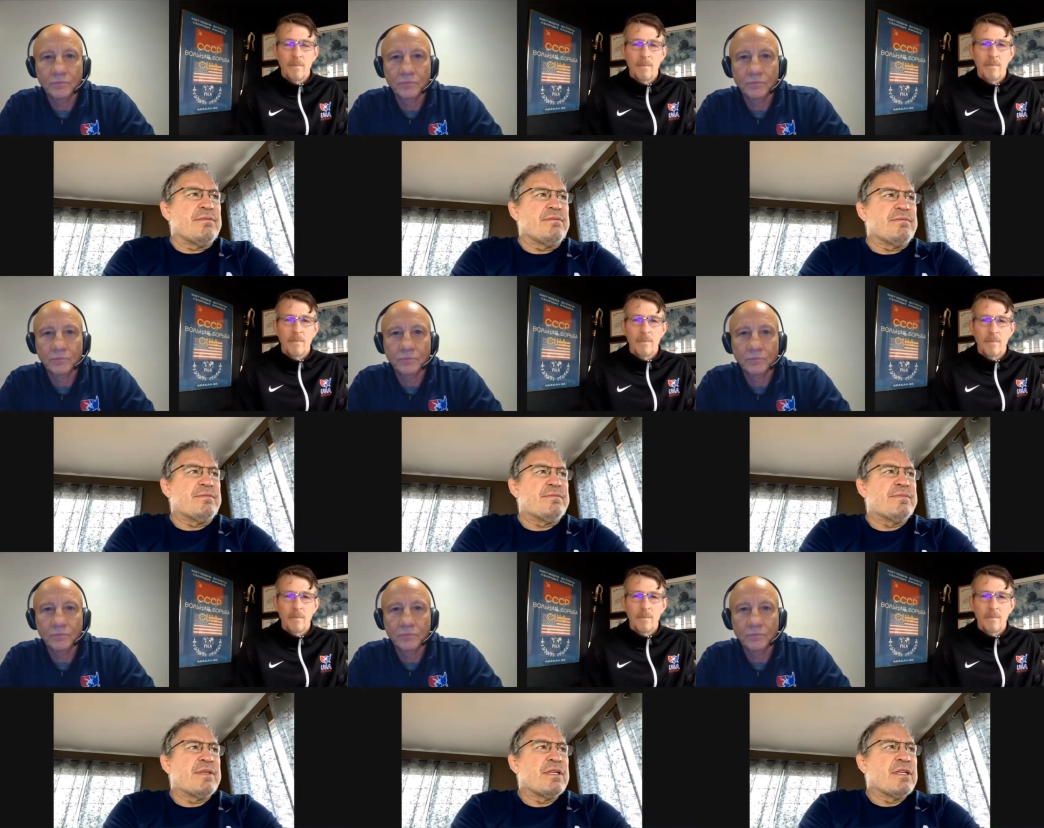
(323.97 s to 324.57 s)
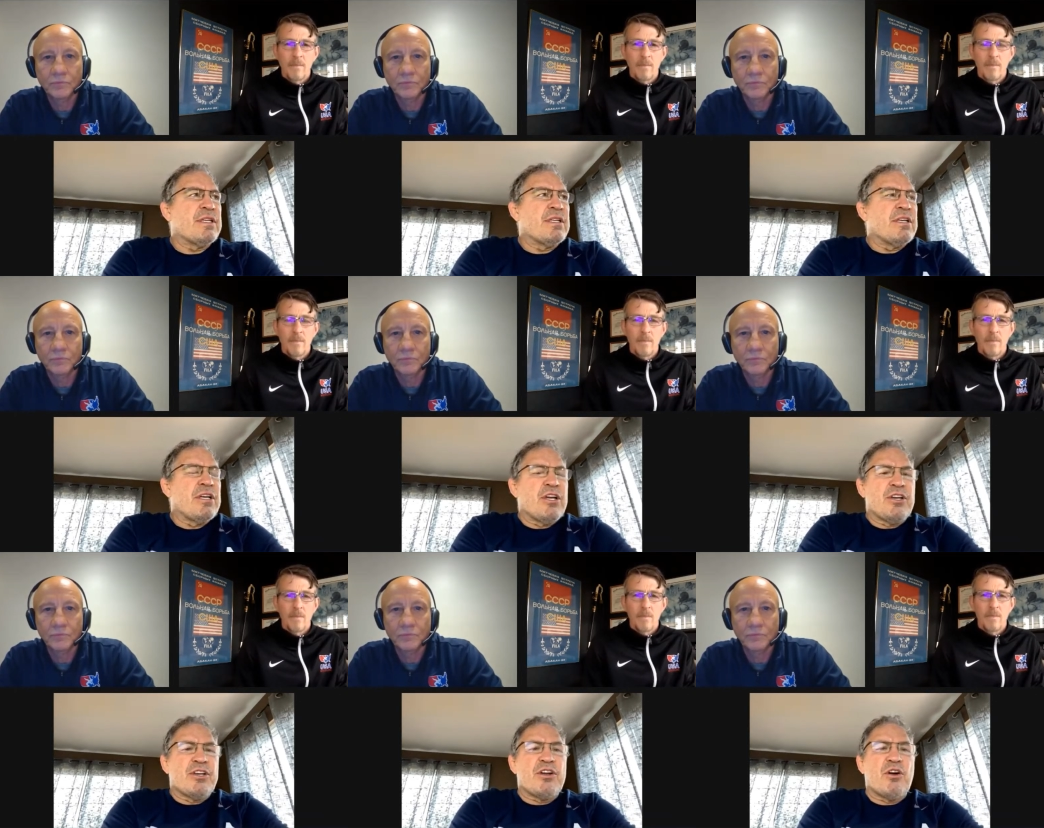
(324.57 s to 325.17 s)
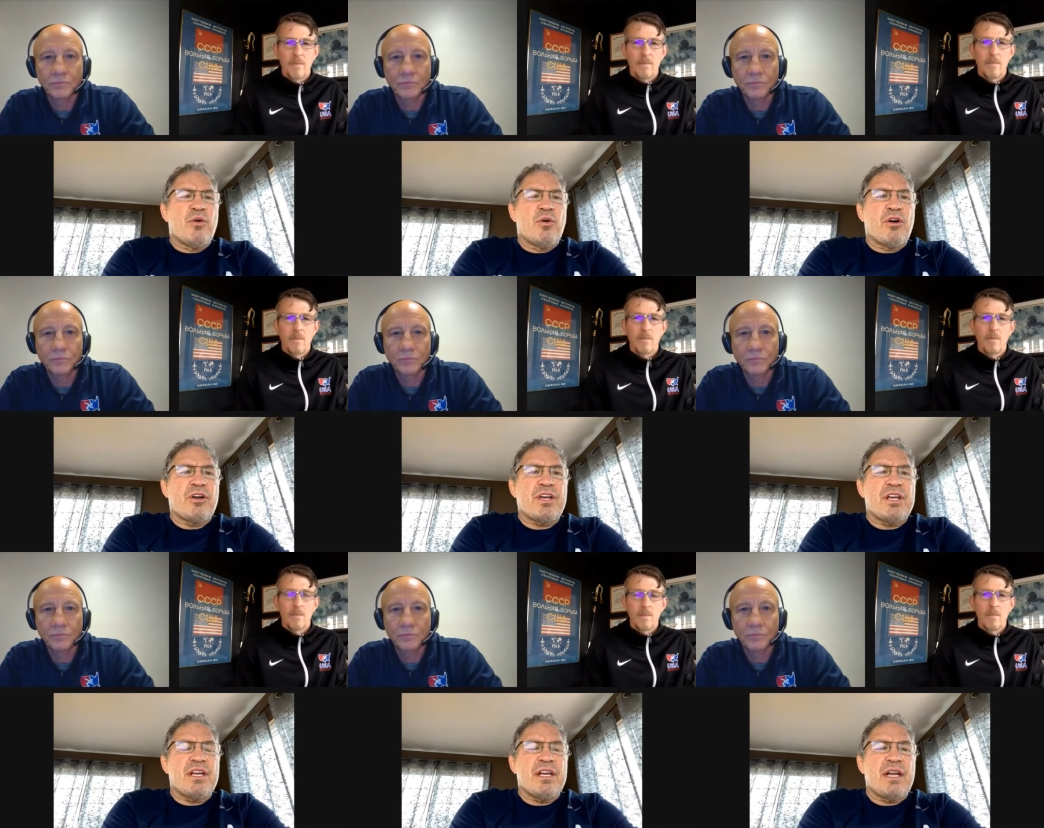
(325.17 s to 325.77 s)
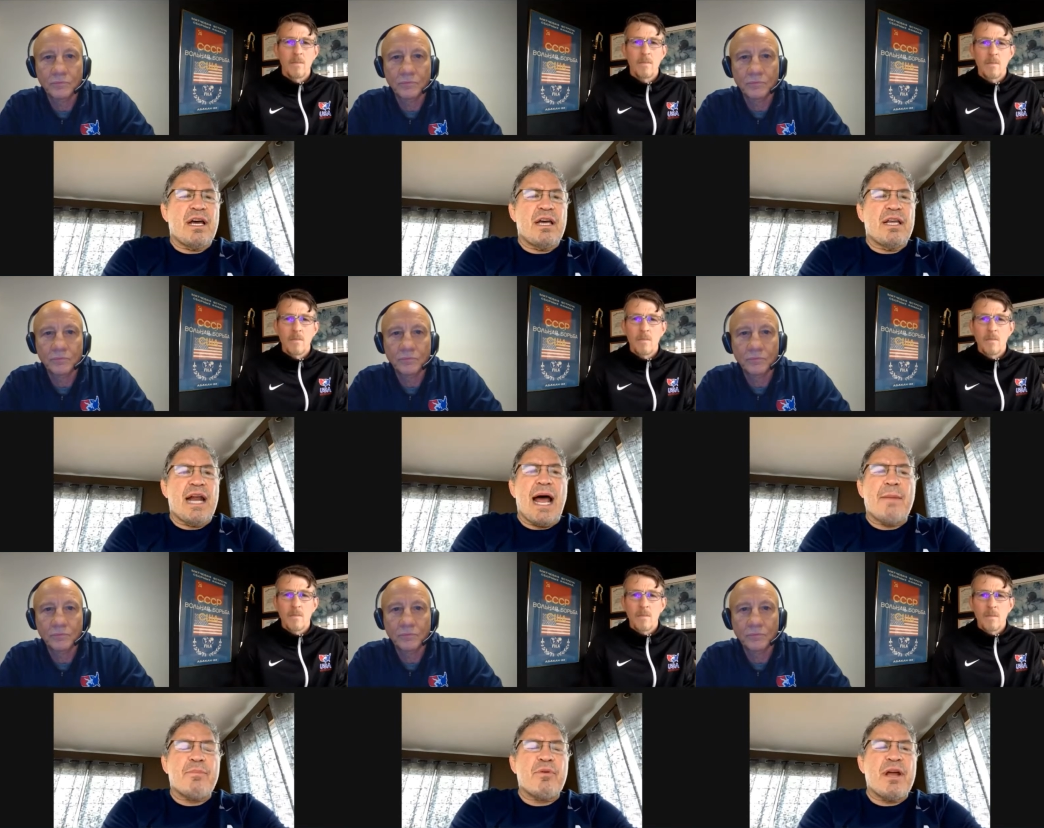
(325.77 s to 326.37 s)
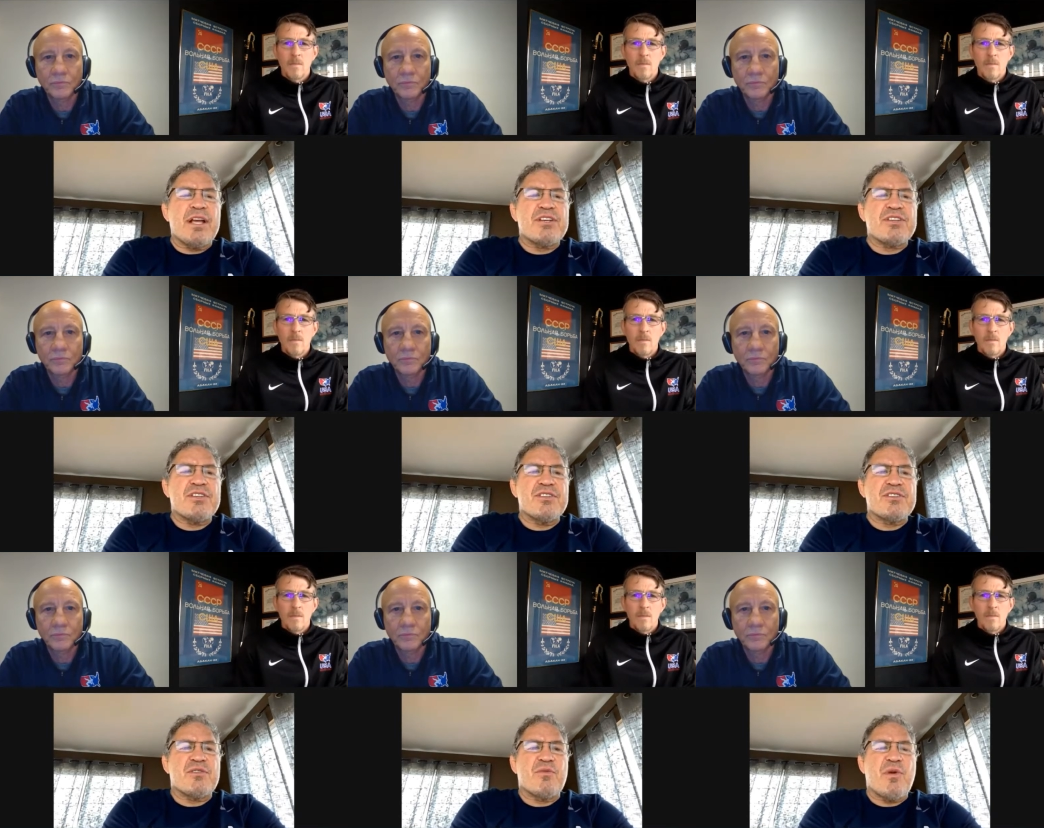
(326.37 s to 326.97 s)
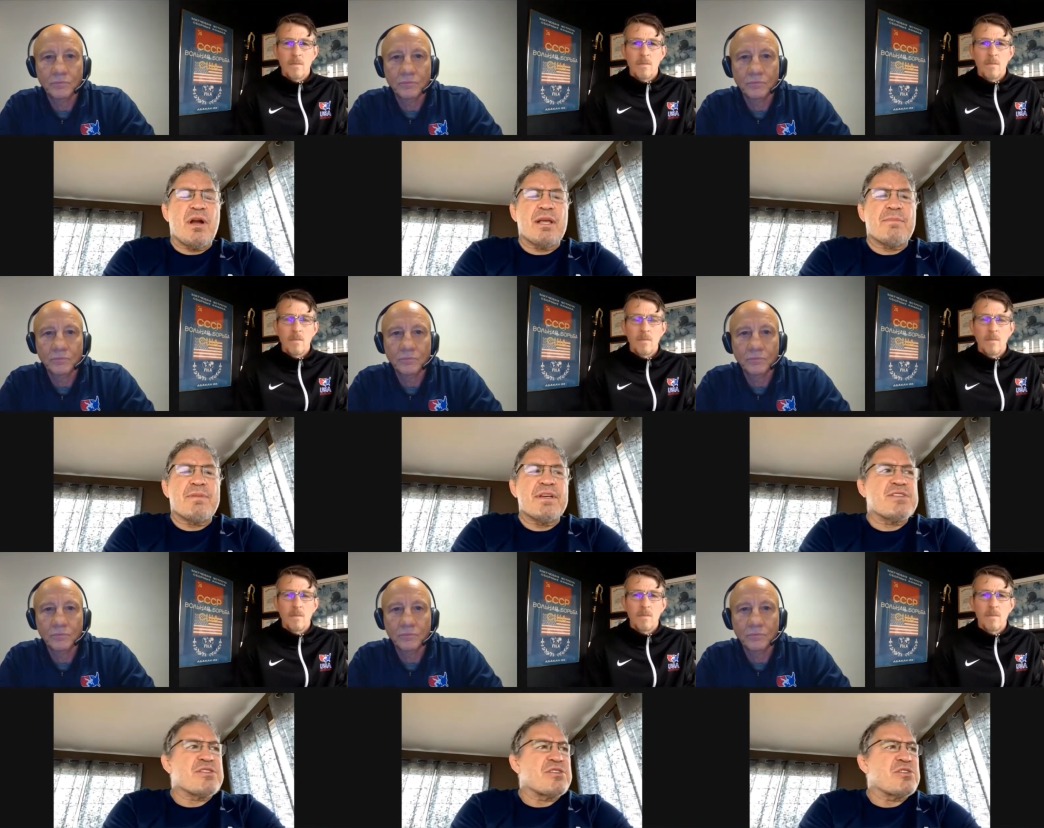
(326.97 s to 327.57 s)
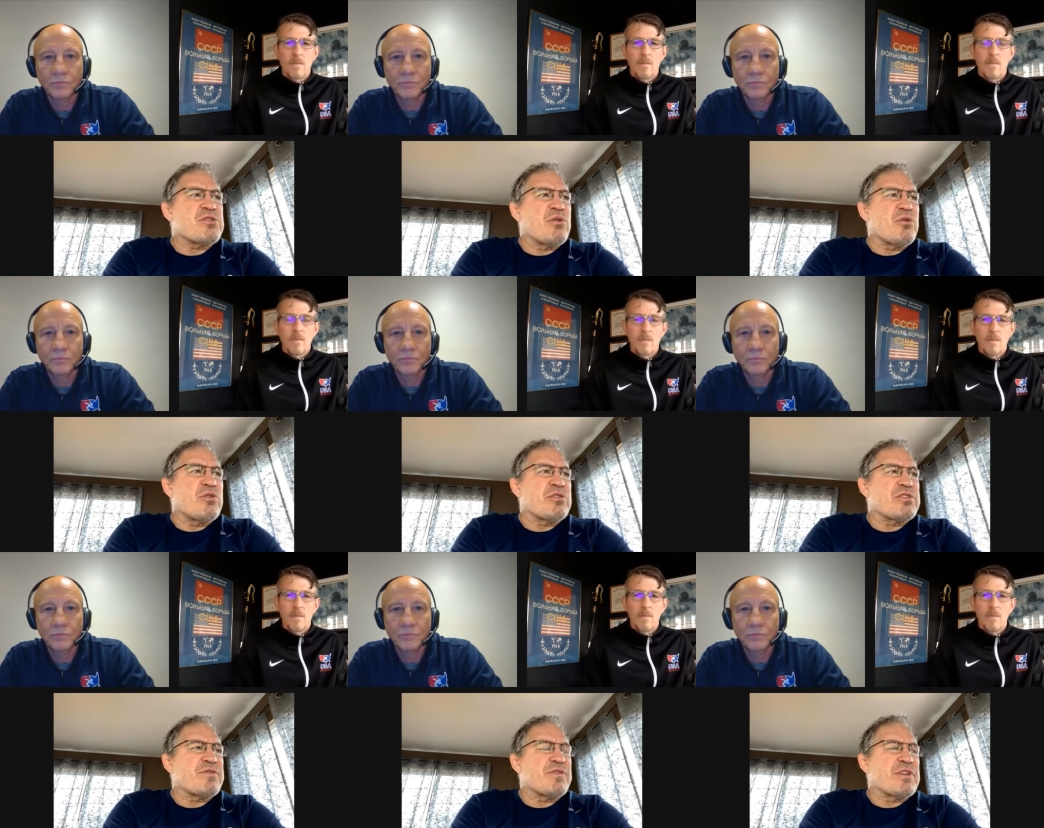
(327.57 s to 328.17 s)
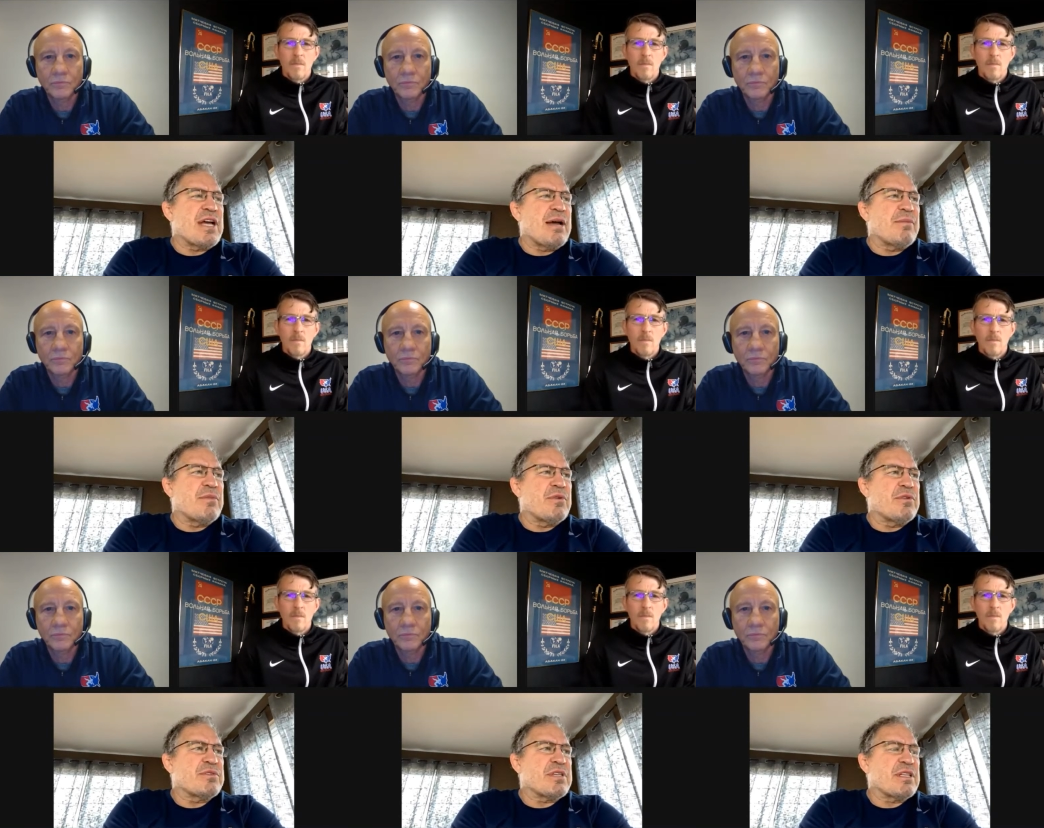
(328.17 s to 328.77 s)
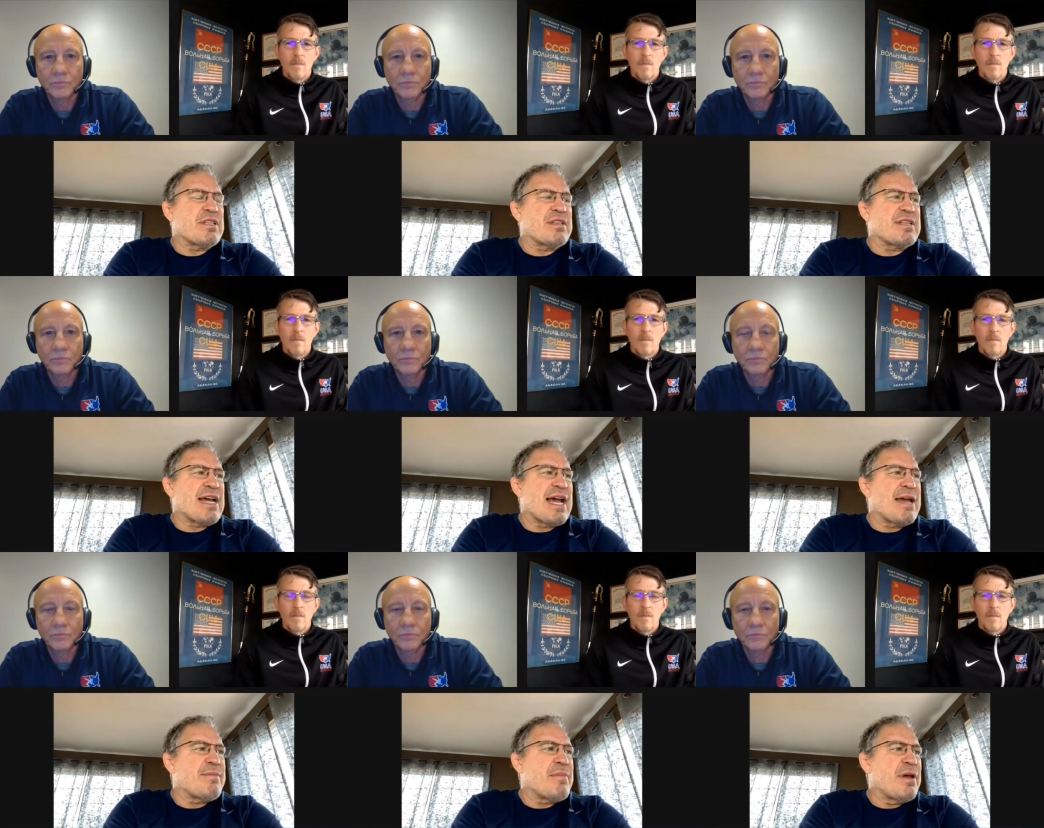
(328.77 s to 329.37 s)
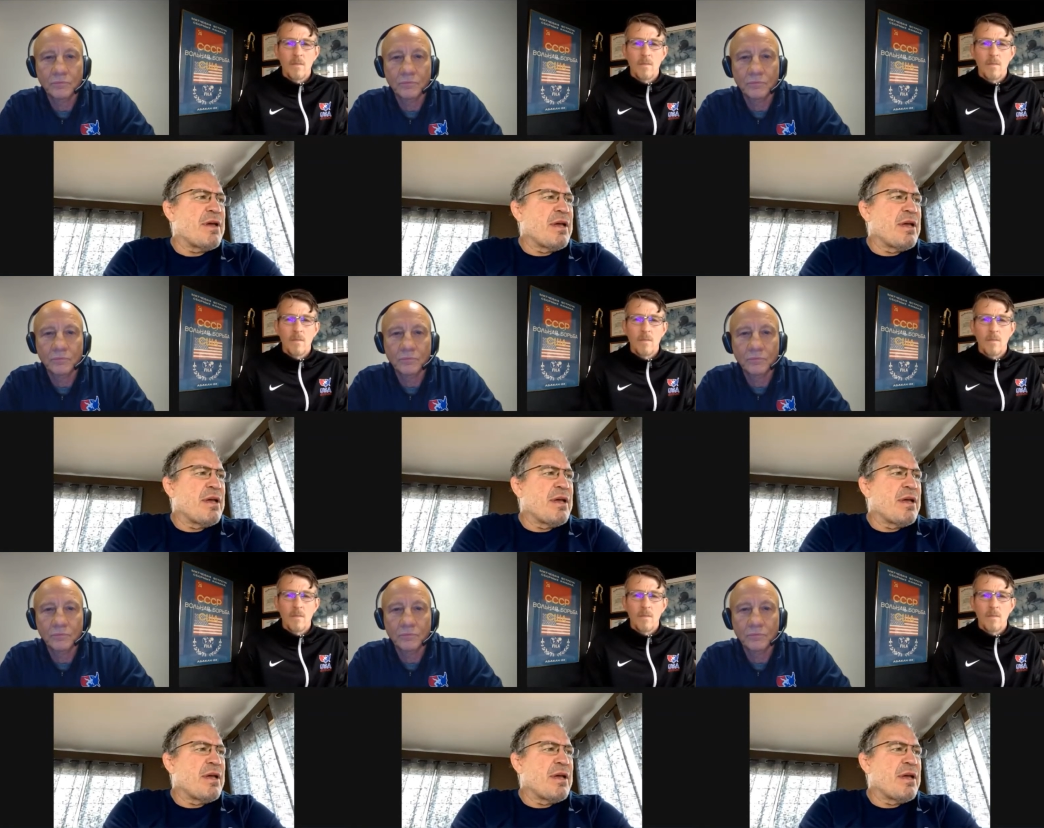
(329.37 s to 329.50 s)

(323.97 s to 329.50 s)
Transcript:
Speaker 1: you know, working in in operations and running pizza stores for Domino's at the time